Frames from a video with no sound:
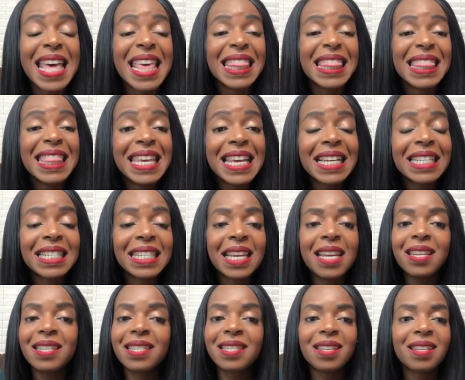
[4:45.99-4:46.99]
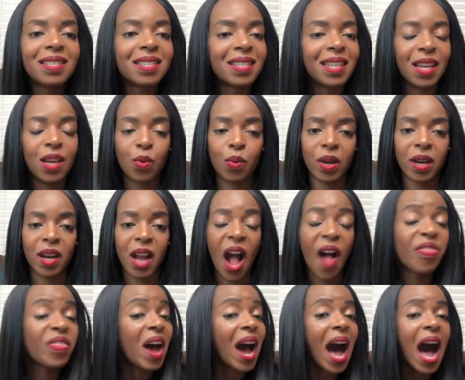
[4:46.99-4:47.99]
This is the secret.
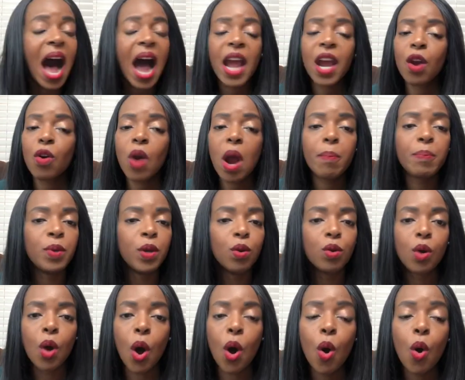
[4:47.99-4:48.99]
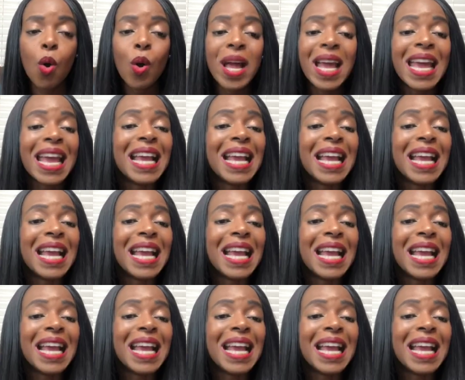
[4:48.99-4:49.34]
The higher up you go,